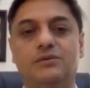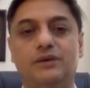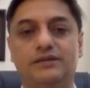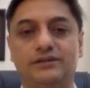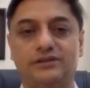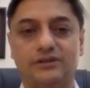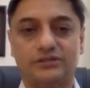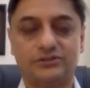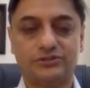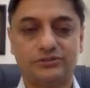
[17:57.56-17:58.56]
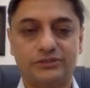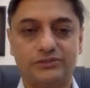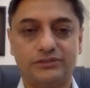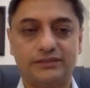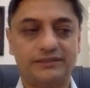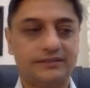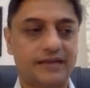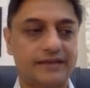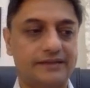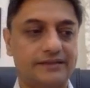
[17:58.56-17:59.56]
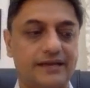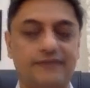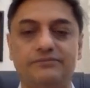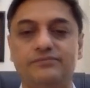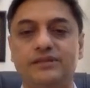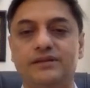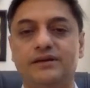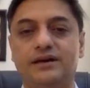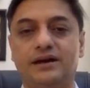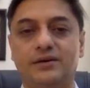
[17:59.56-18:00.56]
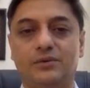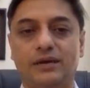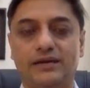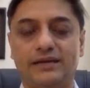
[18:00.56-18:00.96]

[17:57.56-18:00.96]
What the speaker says: Whether or not you should be doing it at a time where